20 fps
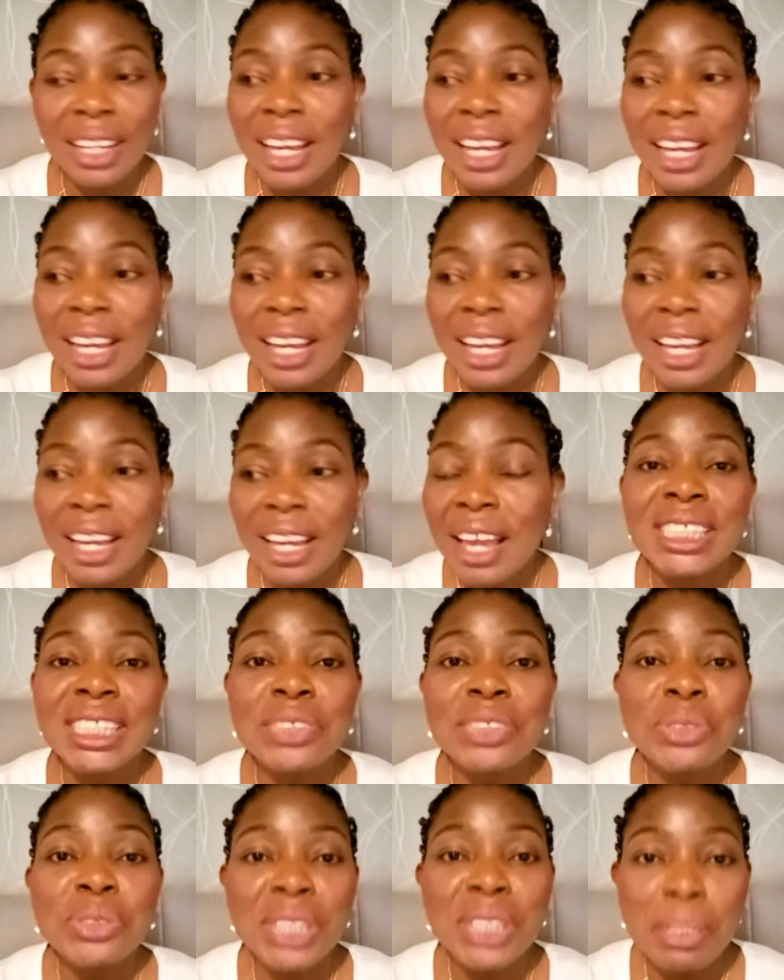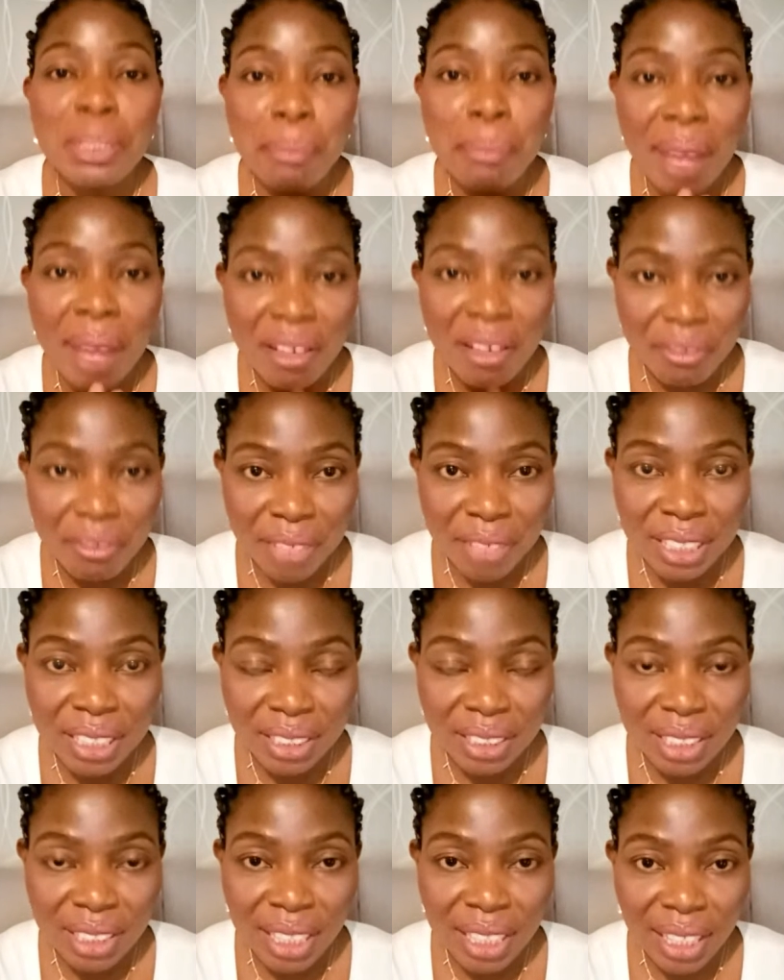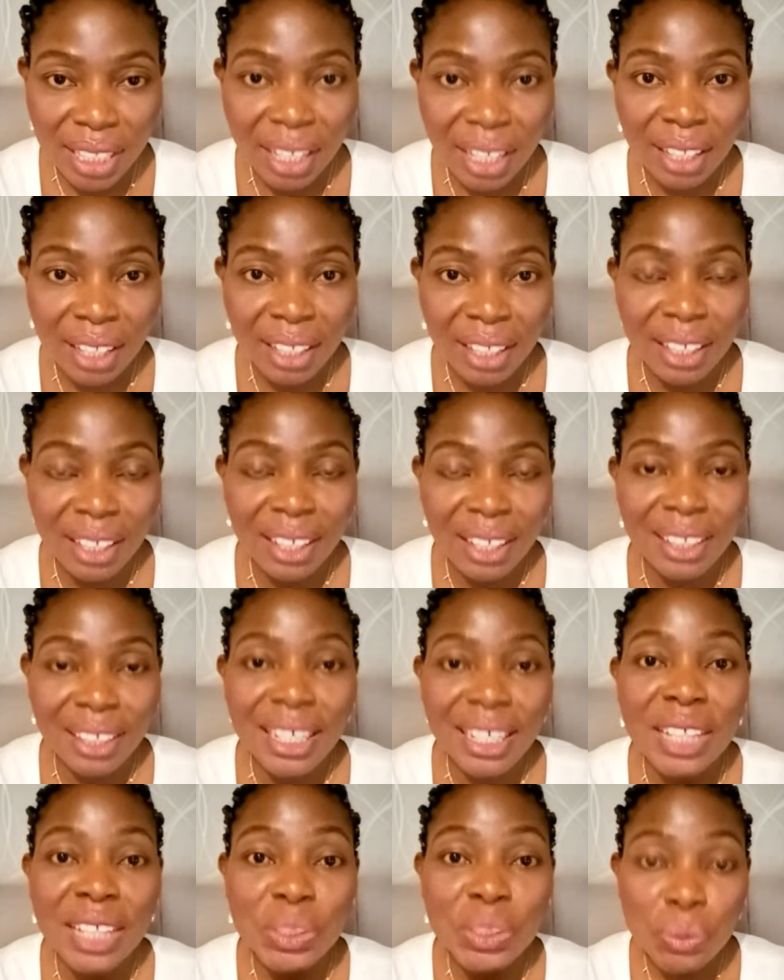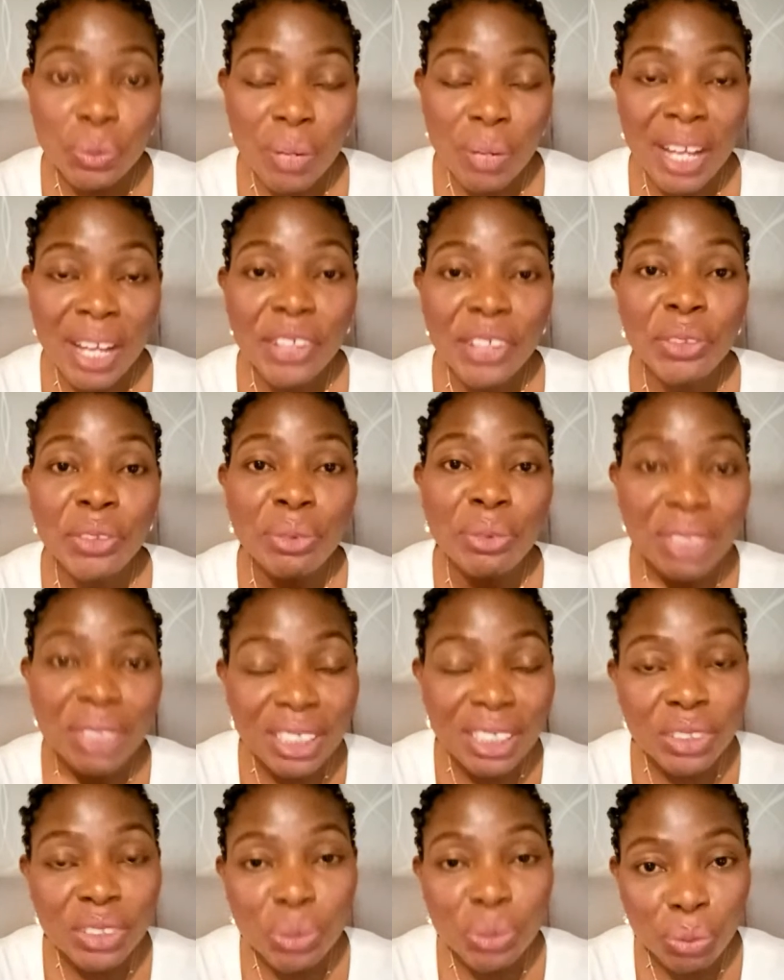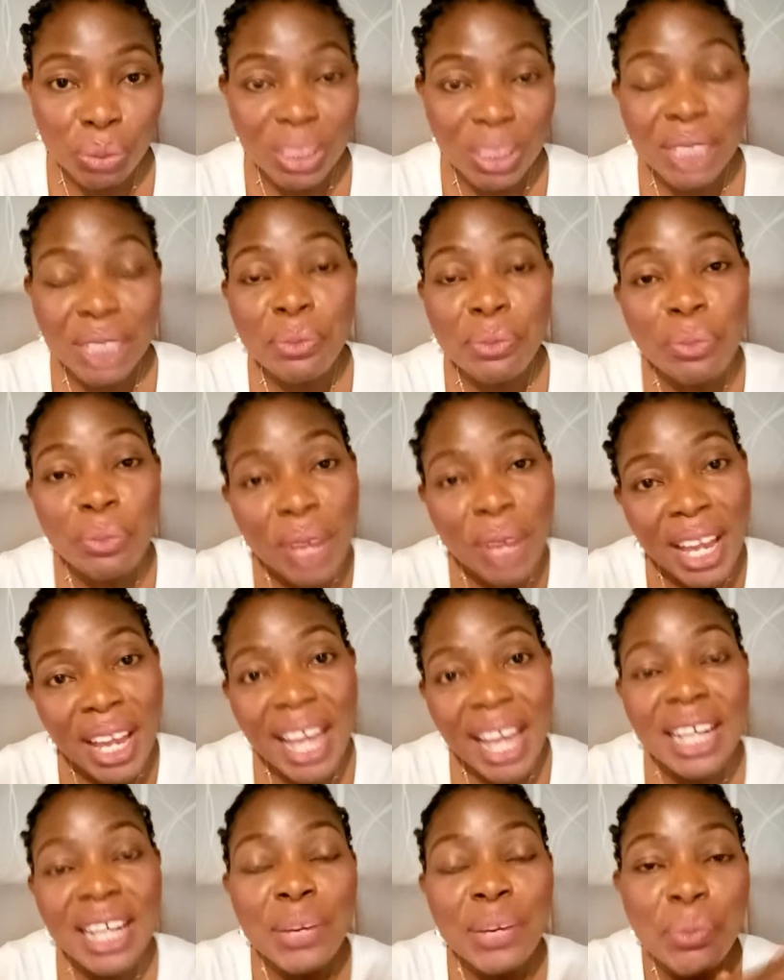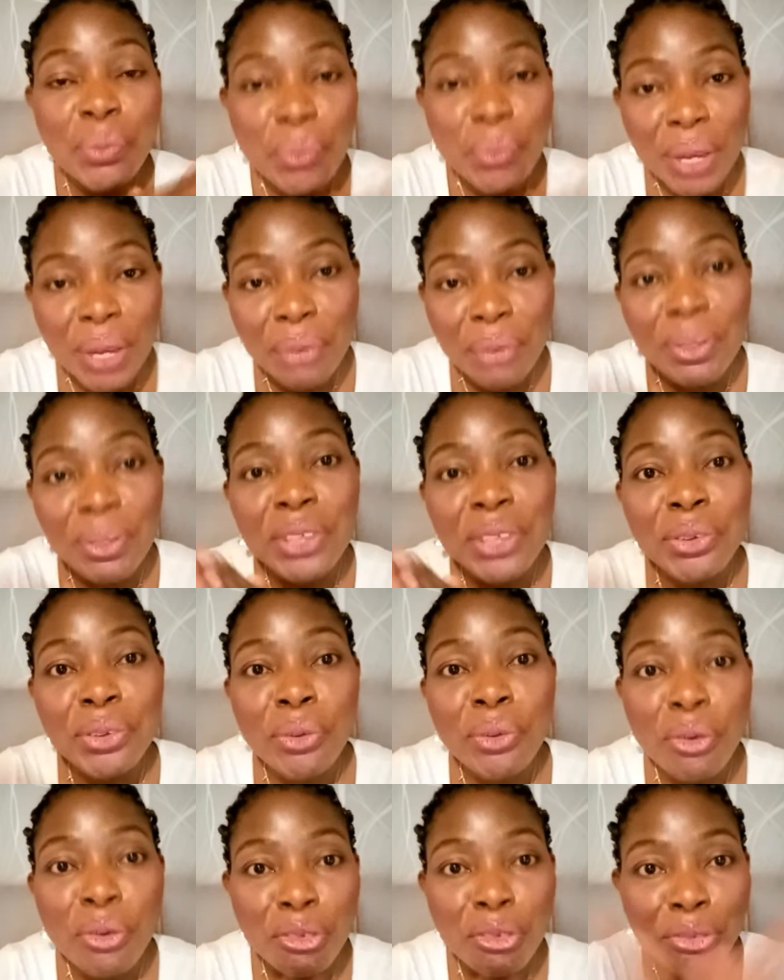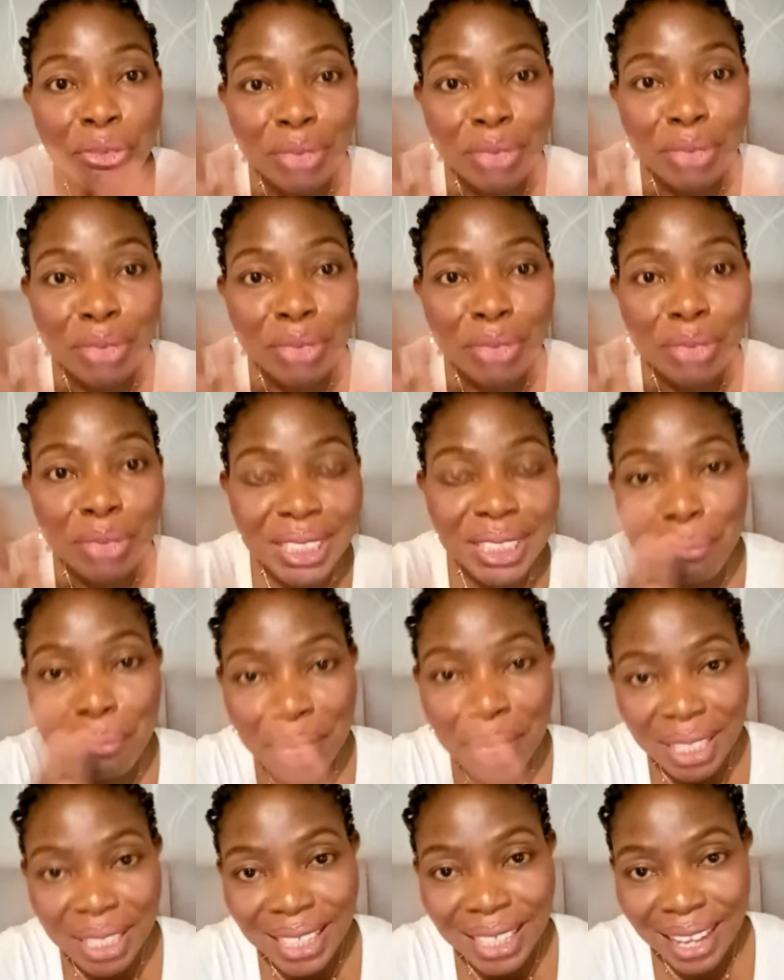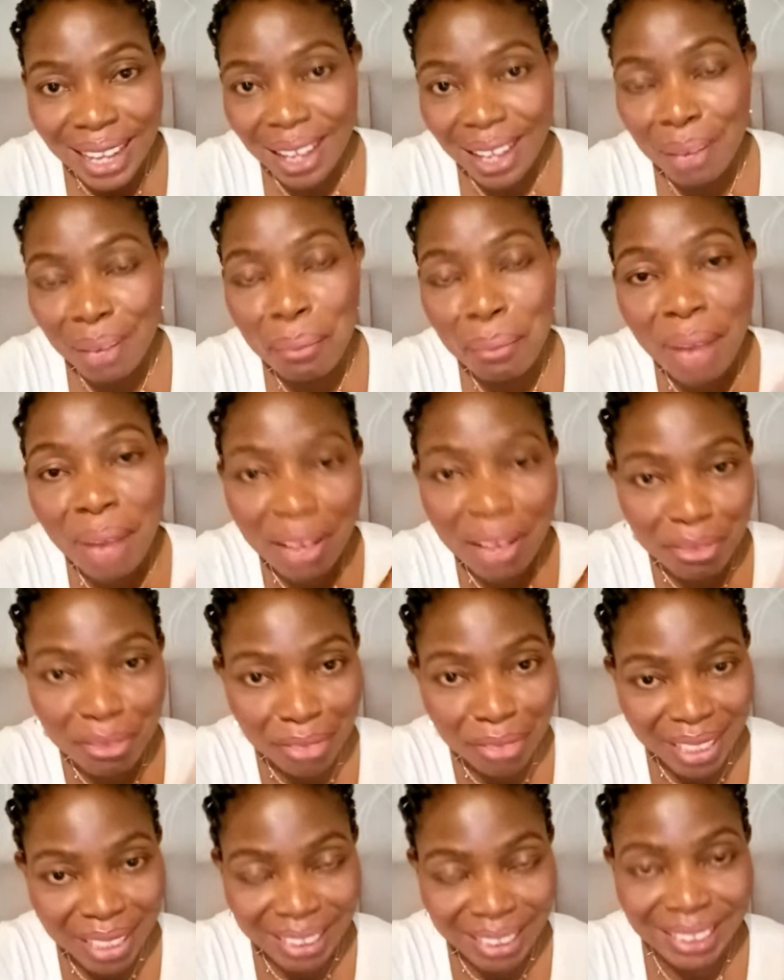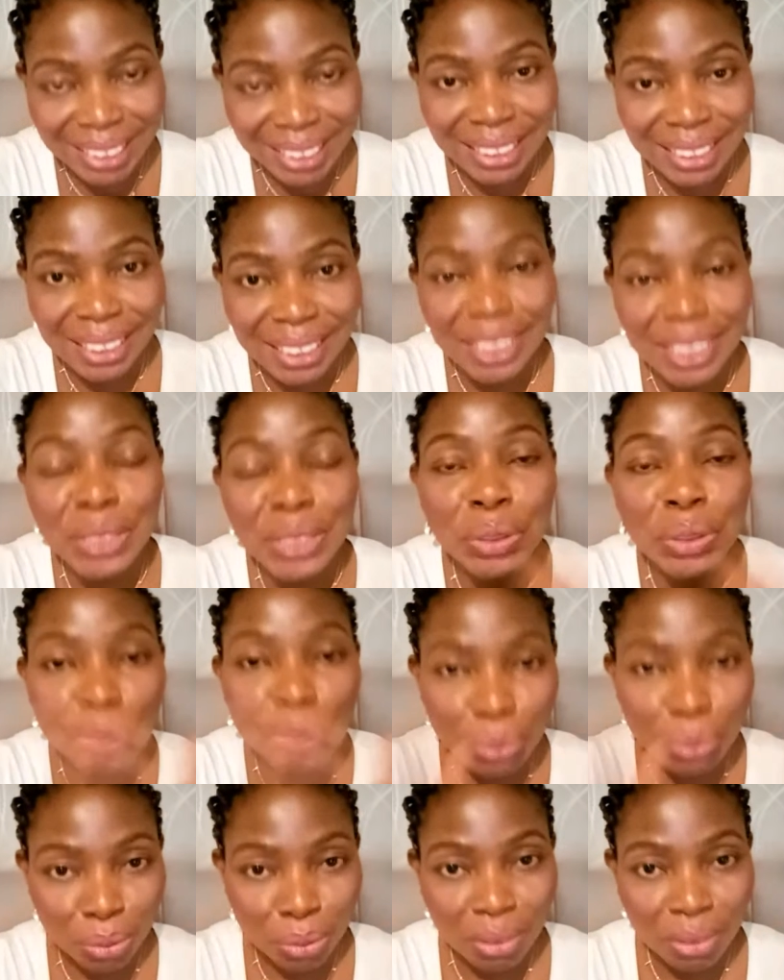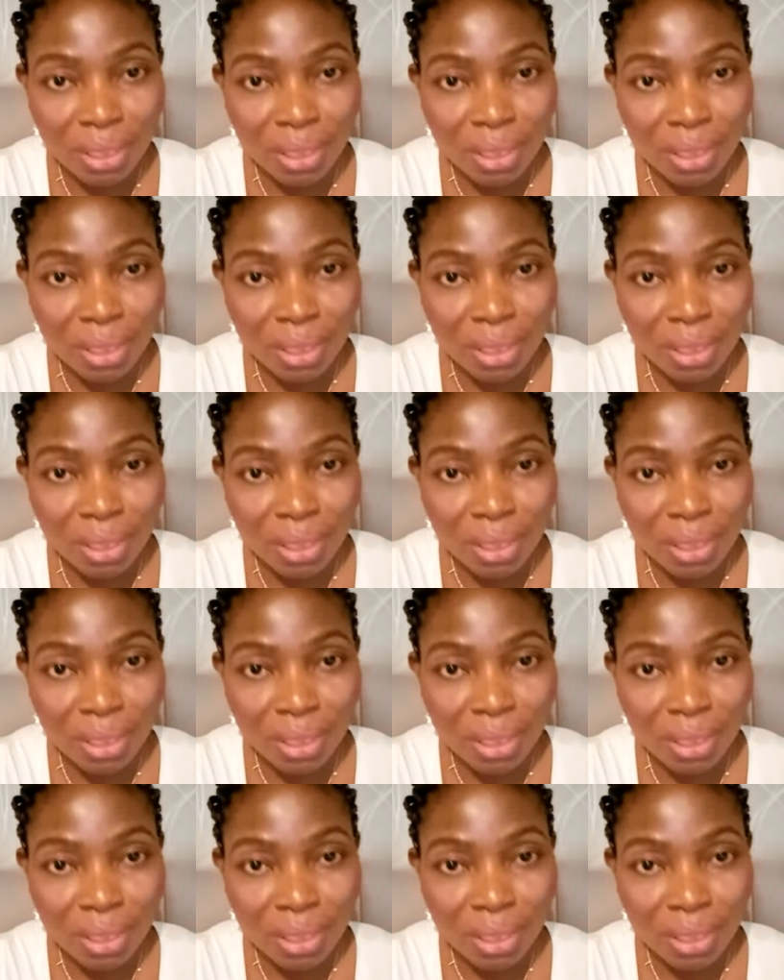everything they perfect together. That's why you need to, any way when you go fit make am perfect, do,